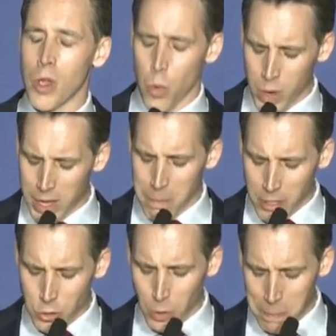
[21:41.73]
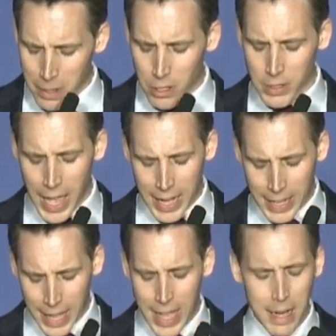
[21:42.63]
We must rebuild an
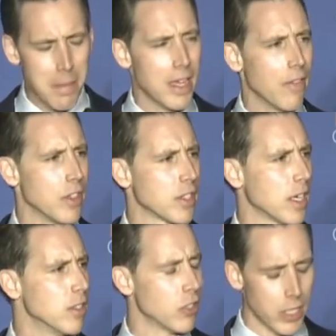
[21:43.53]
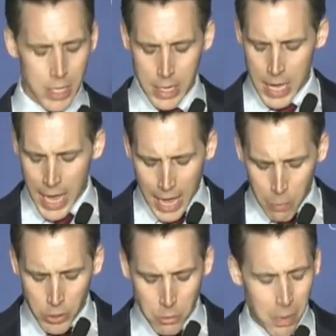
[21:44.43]
economy in this country in
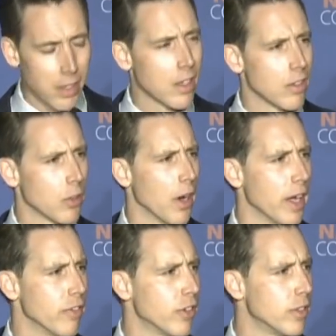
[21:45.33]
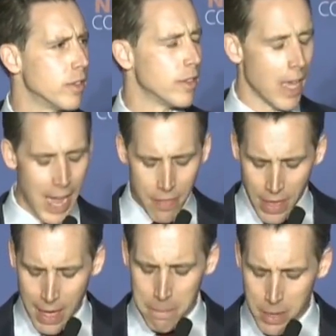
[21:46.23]
which men can thrive. And
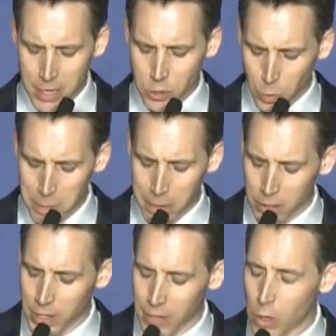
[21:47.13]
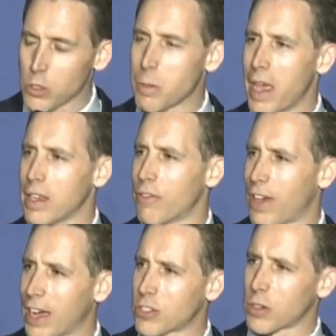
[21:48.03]
that means rebuilding those
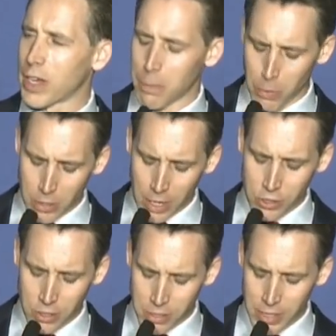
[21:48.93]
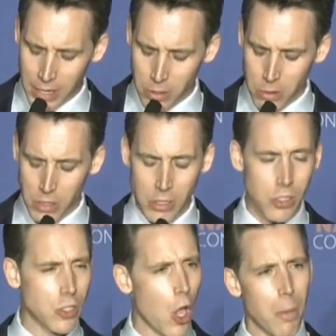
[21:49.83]
manufacturing and production sectors that
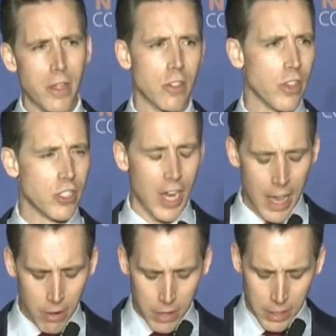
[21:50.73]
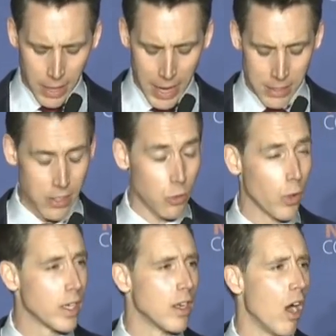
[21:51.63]
so much of the chattering class has
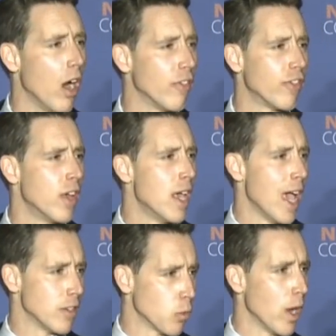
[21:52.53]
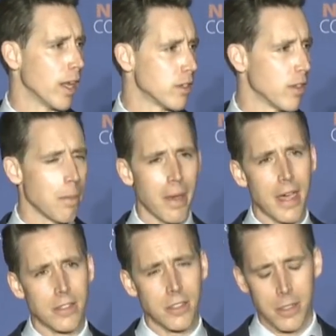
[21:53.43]
written off as relics of the
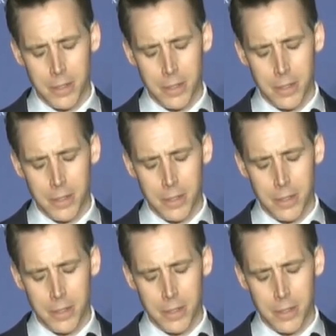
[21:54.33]
past.